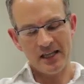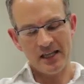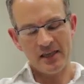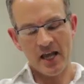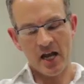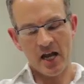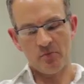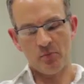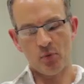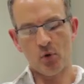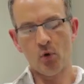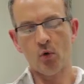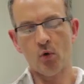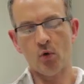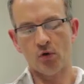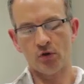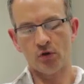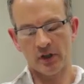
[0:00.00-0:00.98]
in that
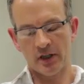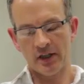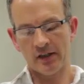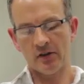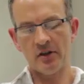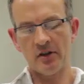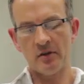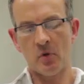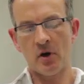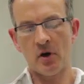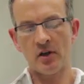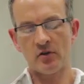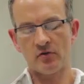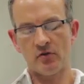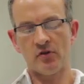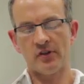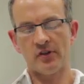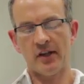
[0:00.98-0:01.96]
pause, and it's only
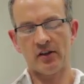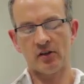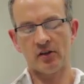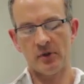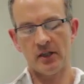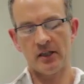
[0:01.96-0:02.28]
microseconds,